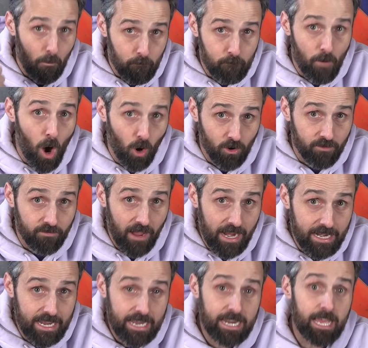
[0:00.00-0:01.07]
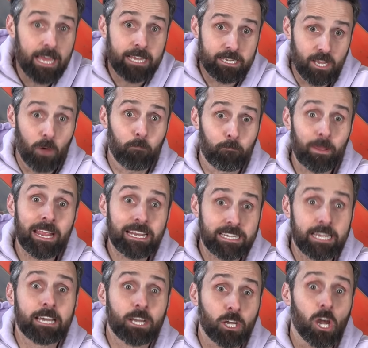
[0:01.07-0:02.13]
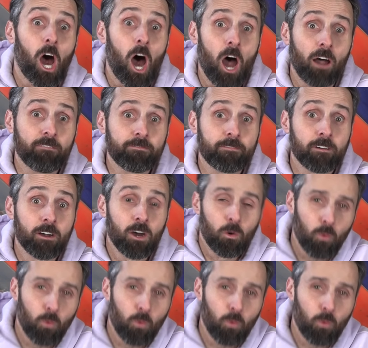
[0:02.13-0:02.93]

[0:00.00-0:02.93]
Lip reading: motivated to beat Goff.